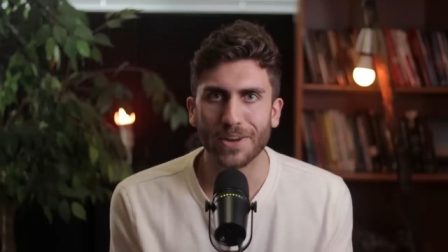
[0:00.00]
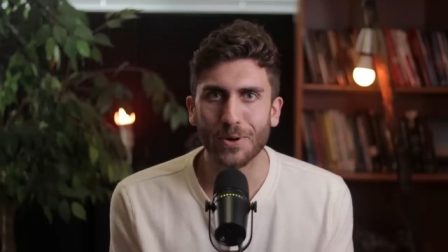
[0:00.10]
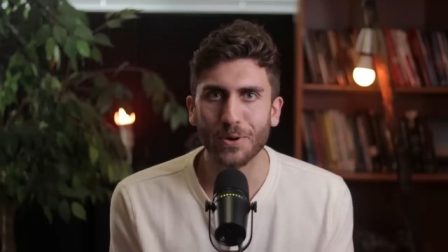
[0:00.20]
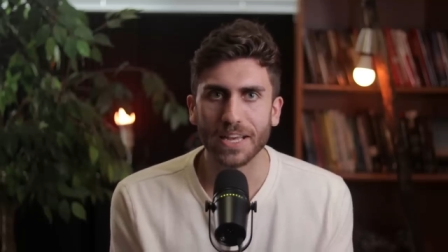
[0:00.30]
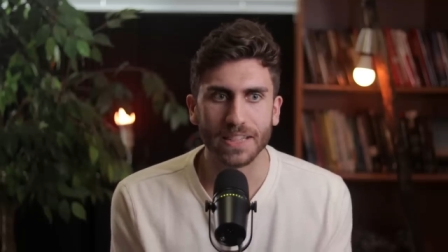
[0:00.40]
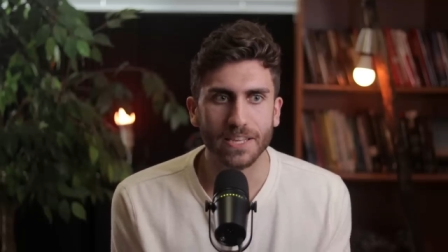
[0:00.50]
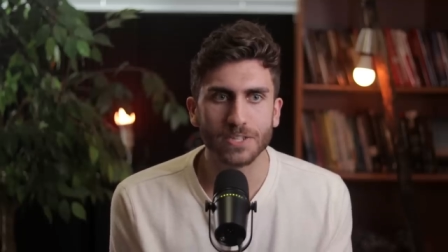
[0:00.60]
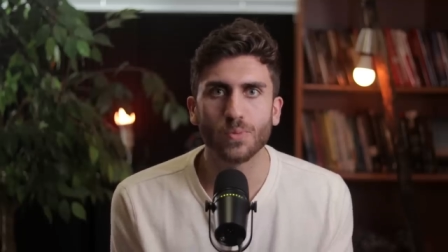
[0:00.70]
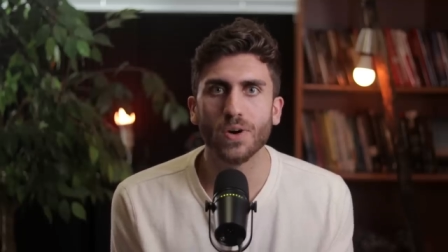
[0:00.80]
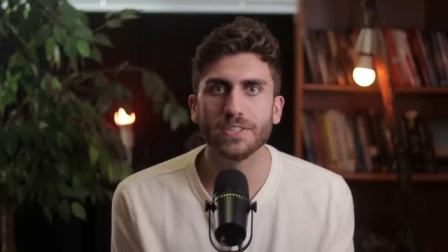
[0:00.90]
You know, like
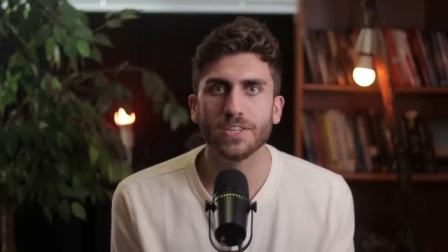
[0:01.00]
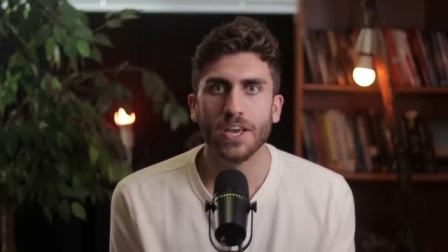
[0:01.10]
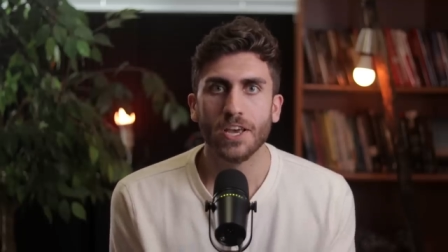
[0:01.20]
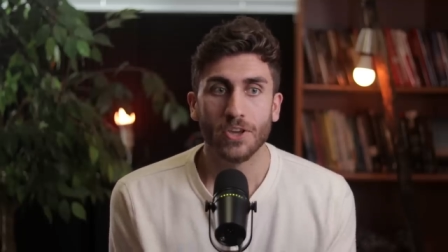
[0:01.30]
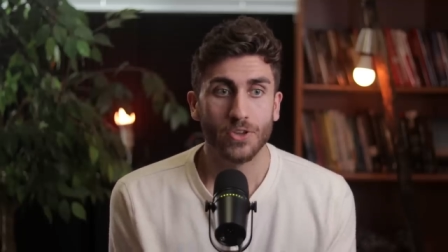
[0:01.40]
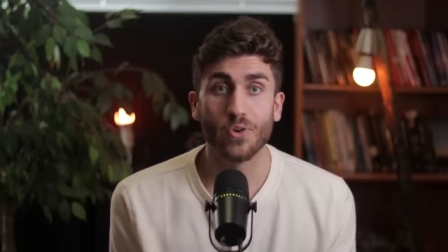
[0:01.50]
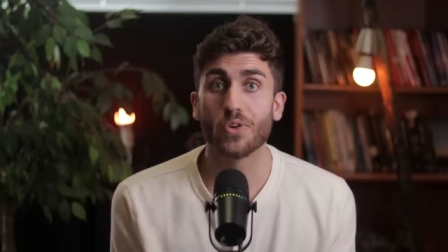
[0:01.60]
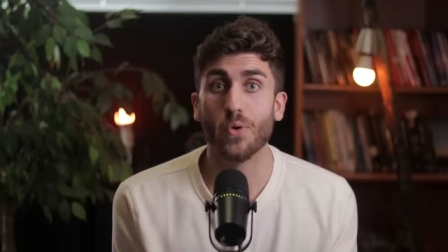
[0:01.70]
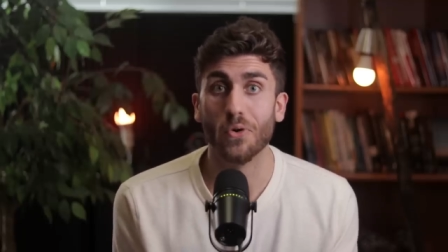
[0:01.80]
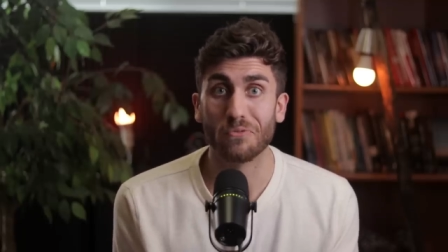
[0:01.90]
this was your
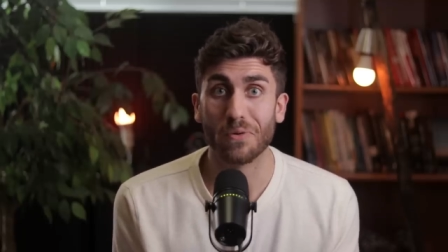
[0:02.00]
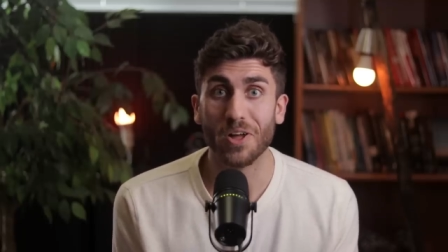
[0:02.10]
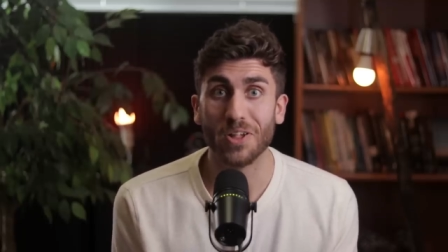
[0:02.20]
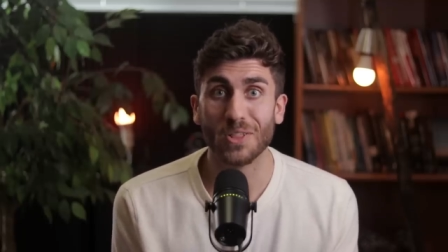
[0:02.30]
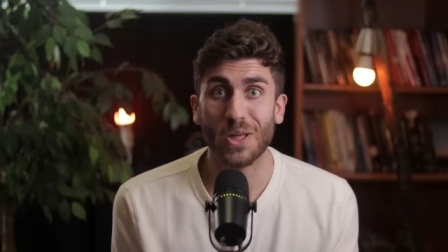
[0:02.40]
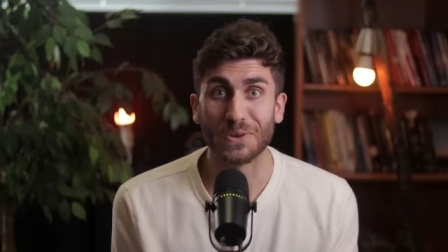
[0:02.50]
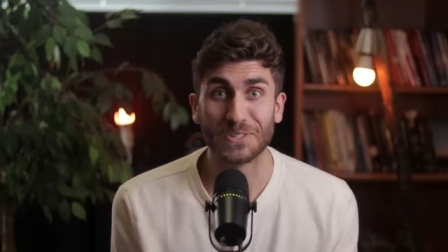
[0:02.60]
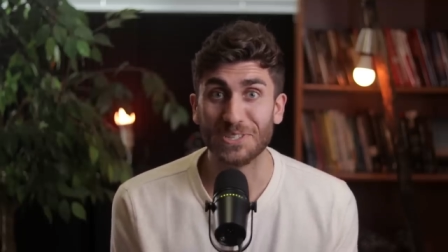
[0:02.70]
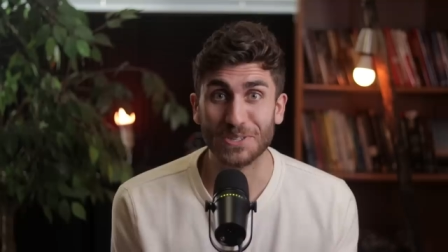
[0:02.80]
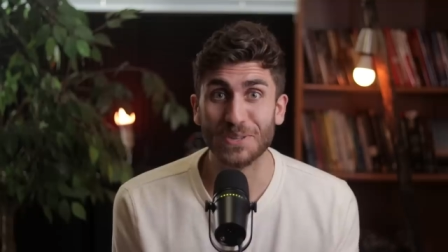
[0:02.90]
goal from all along
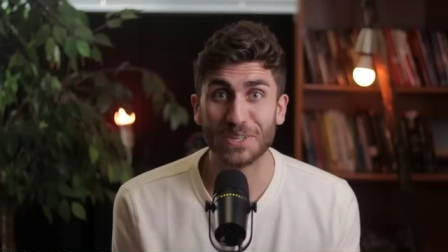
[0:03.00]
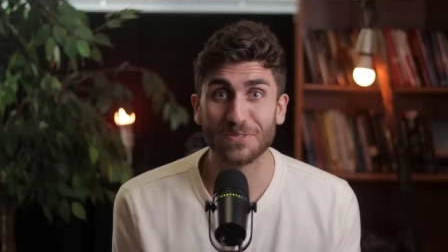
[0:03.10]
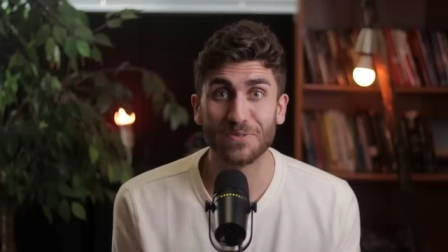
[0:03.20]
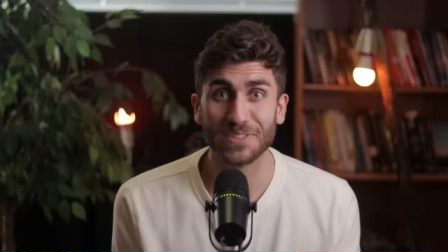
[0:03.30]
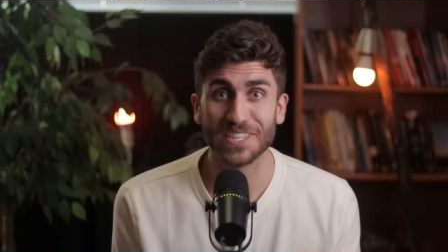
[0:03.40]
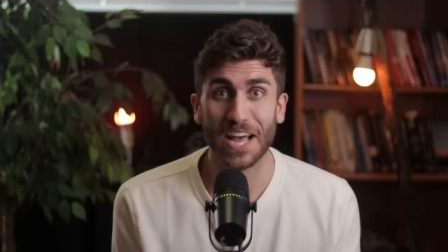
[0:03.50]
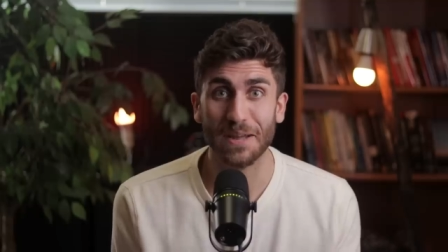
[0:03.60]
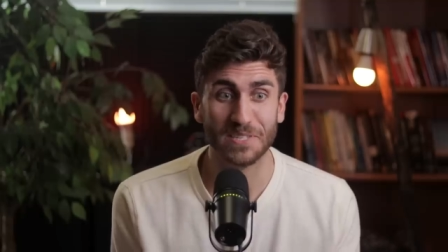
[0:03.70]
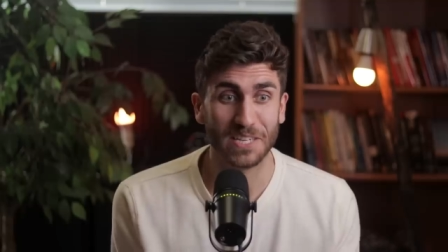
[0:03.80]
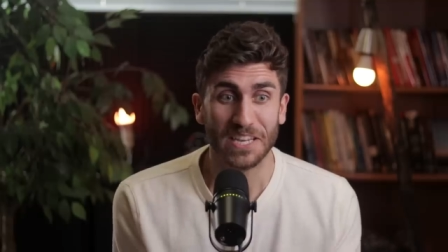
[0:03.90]
to do this full
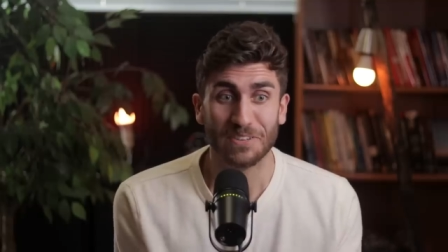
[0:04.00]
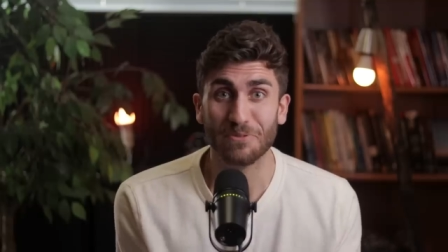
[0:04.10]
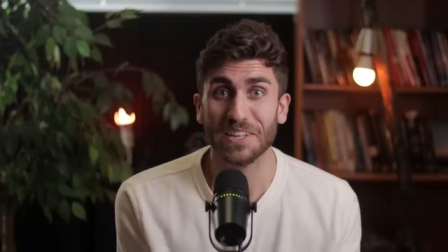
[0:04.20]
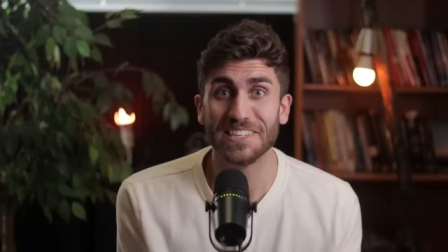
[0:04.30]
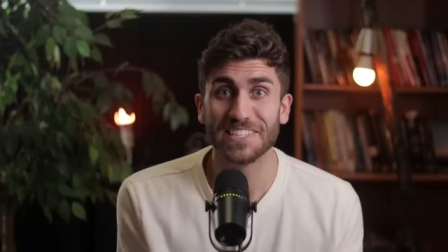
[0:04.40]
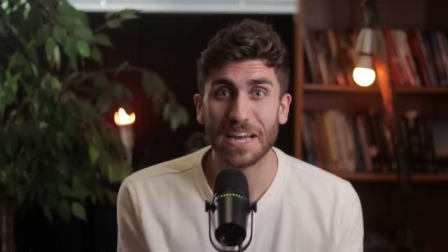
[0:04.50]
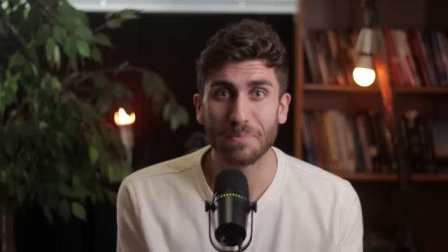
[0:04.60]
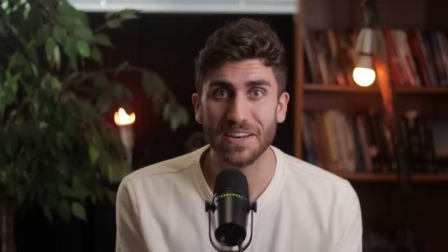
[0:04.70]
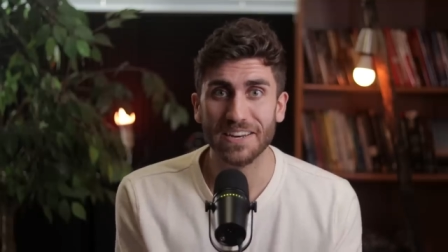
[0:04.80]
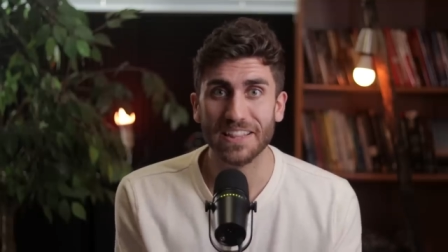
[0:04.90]
time, to really
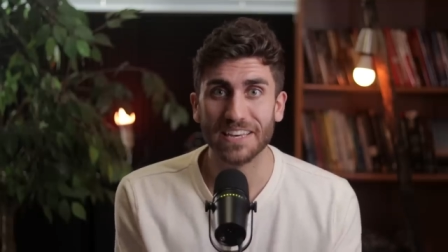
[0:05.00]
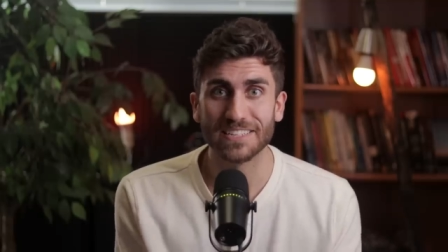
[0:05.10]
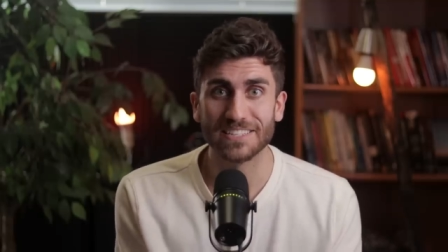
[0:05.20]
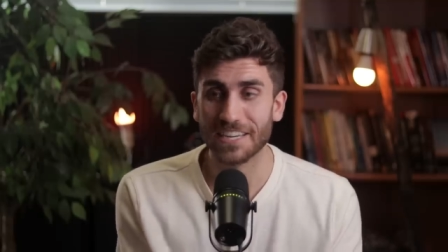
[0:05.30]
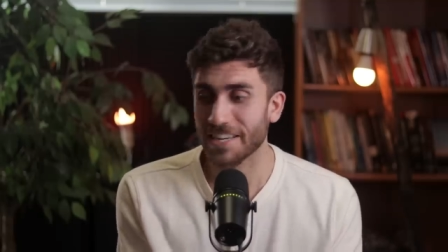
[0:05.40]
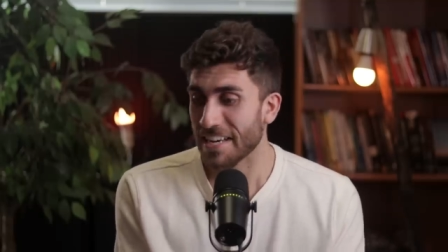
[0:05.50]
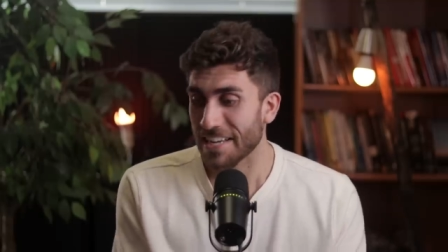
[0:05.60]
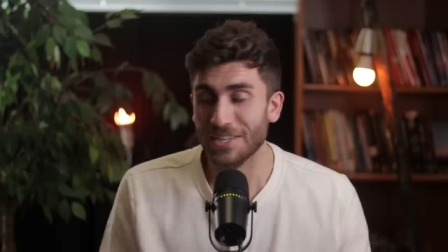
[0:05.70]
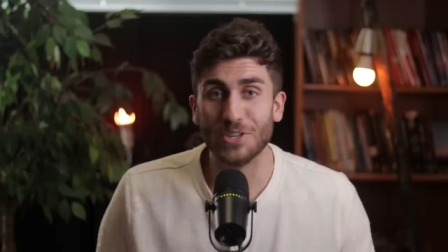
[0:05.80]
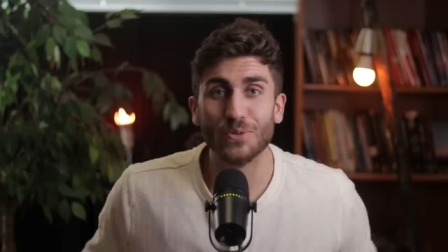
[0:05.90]
step into this, to
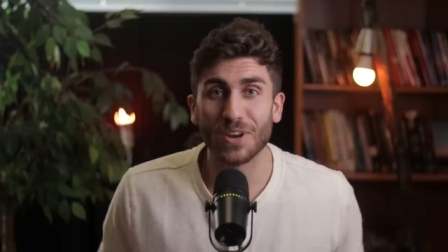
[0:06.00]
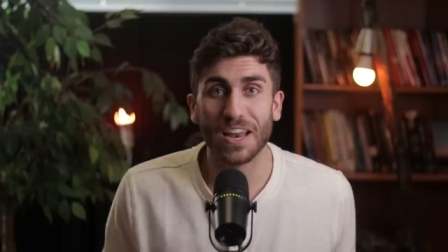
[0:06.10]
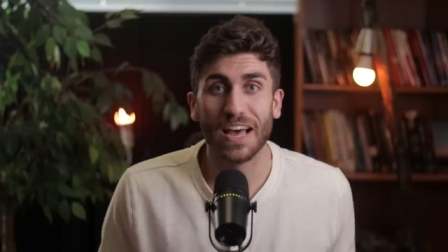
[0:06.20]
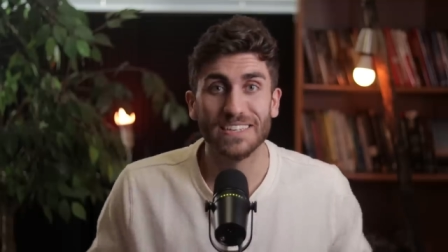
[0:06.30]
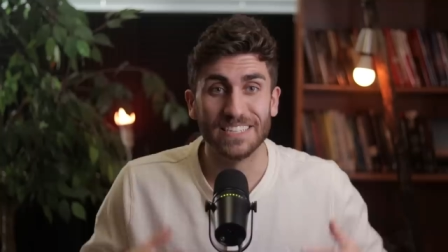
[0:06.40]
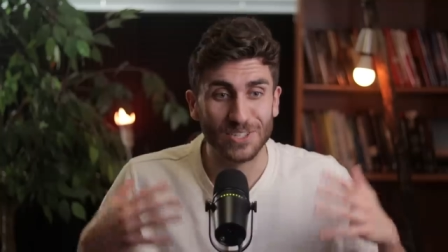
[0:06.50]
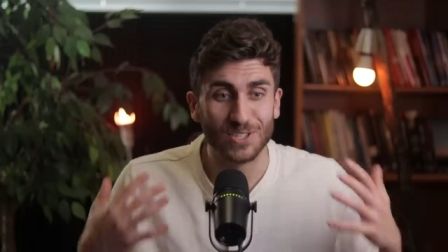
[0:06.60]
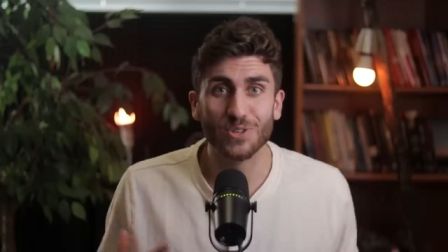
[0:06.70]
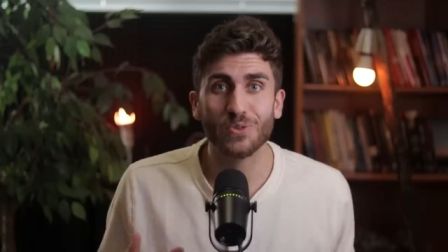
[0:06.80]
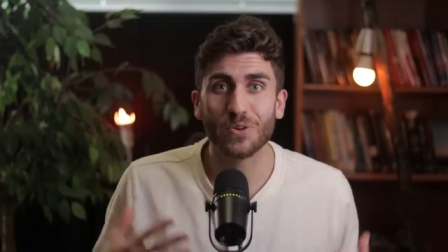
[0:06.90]
utilize and
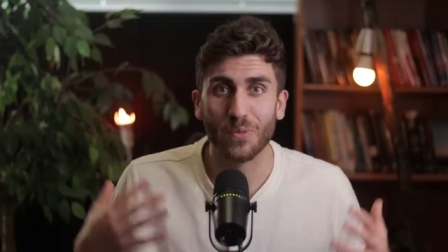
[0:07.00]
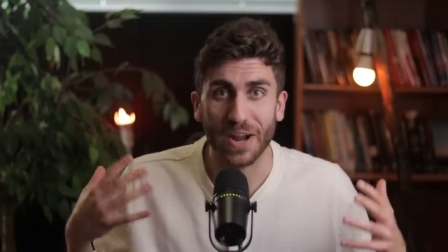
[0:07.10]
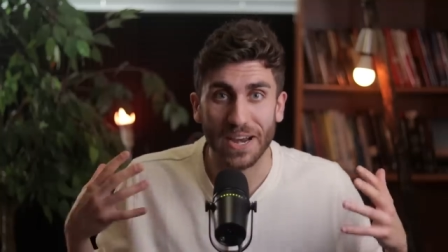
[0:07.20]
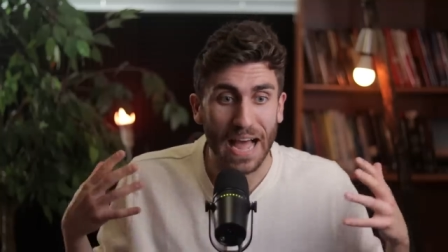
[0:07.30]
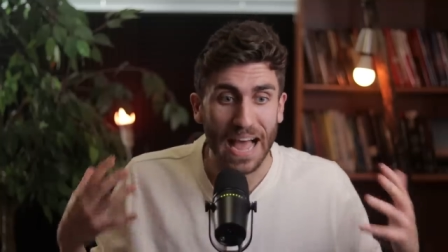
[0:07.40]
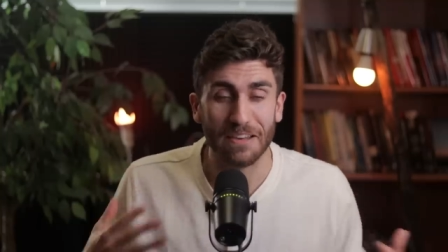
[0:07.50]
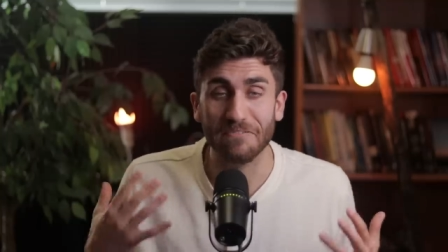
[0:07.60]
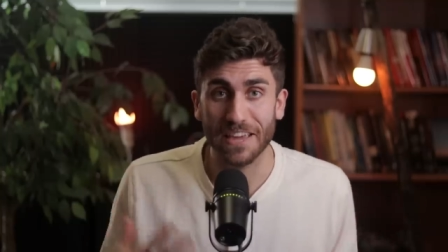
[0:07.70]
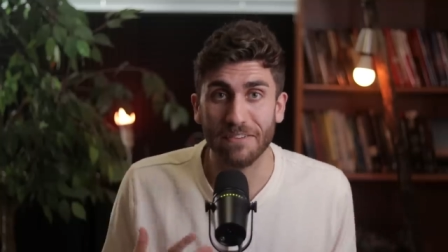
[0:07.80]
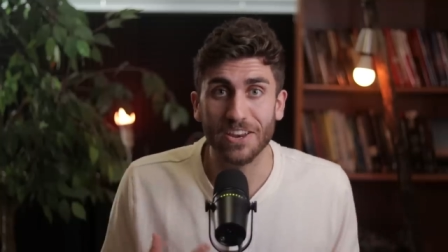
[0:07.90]
steward what I
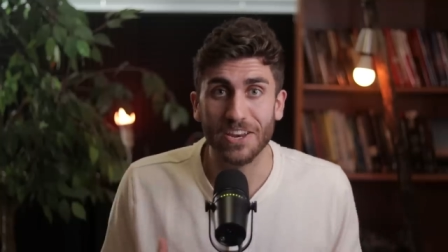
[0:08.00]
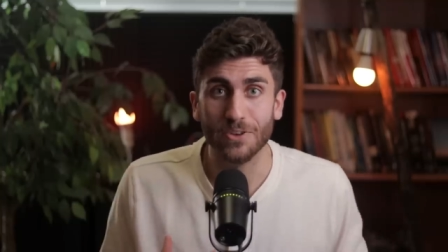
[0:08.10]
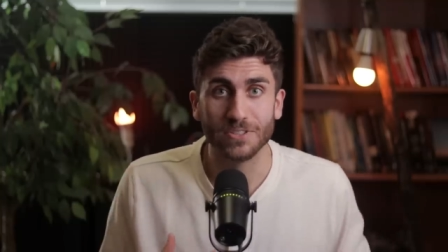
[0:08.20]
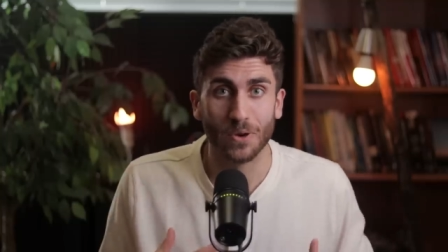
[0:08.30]
have given you.